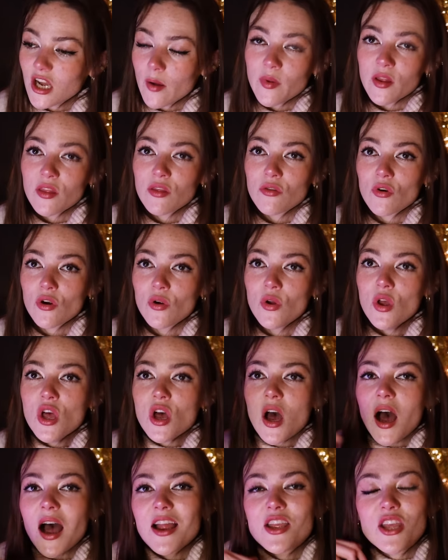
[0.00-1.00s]
coming through.
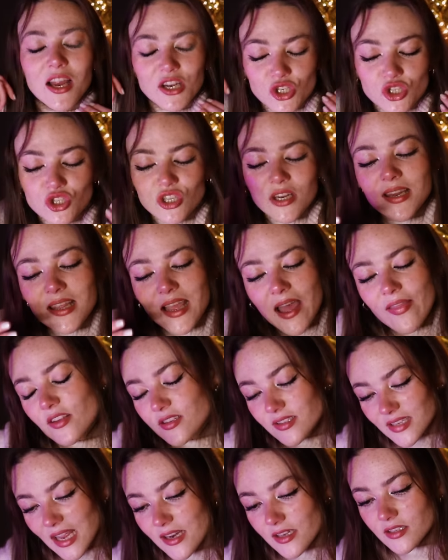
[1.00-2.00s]
I just didn't get the
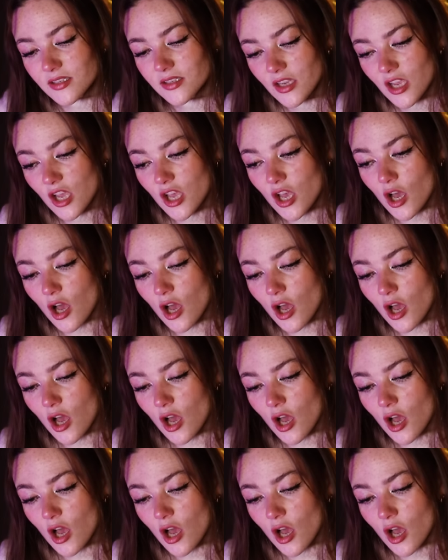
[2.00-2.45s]
sense